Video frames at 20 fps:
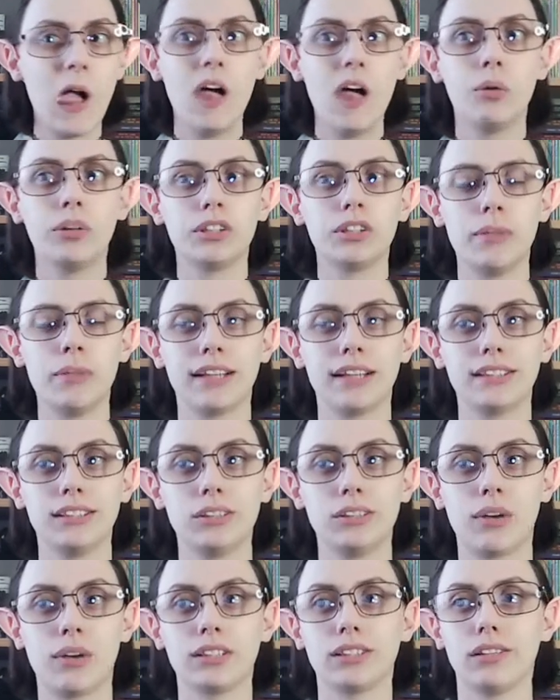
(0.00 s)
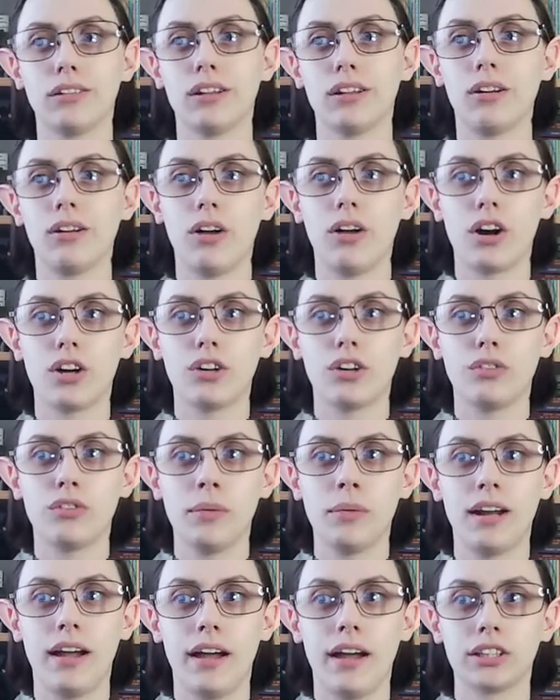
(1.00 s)
which makes it to where it's a little harder for me
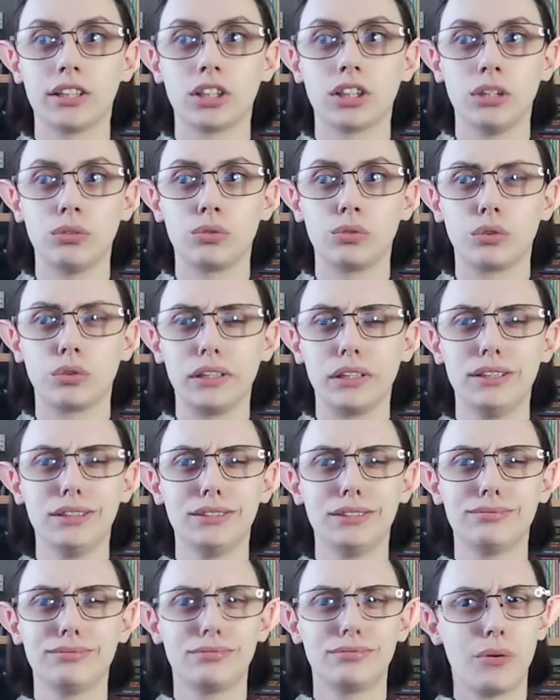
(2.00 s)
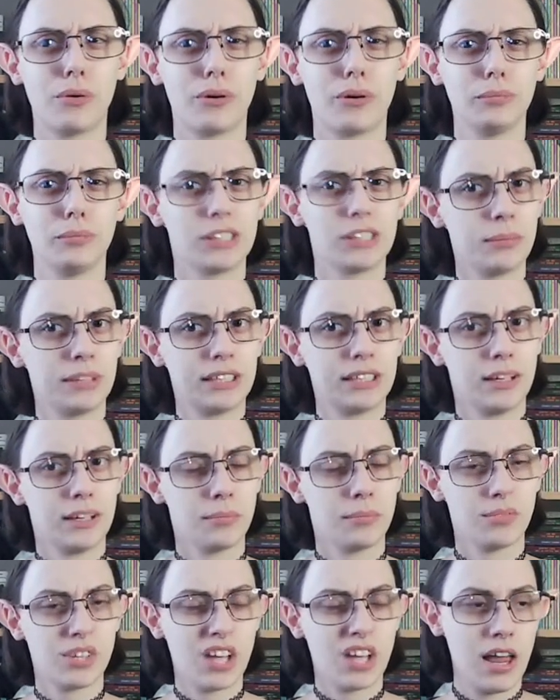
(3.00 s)
to actually read them
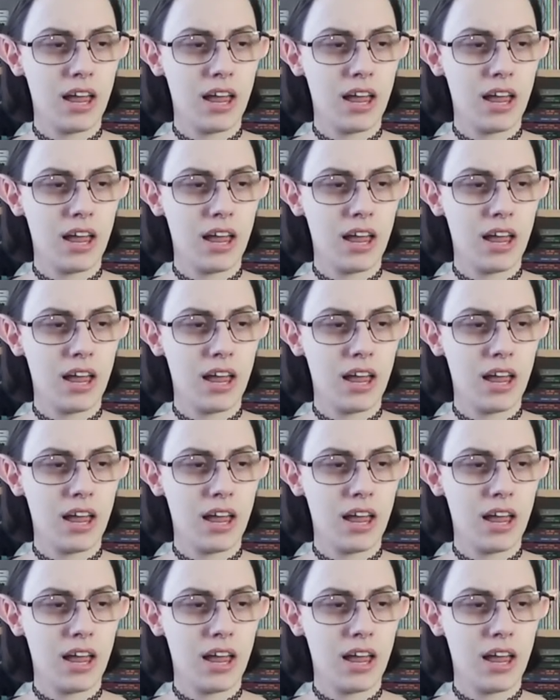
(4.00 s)
sometimes,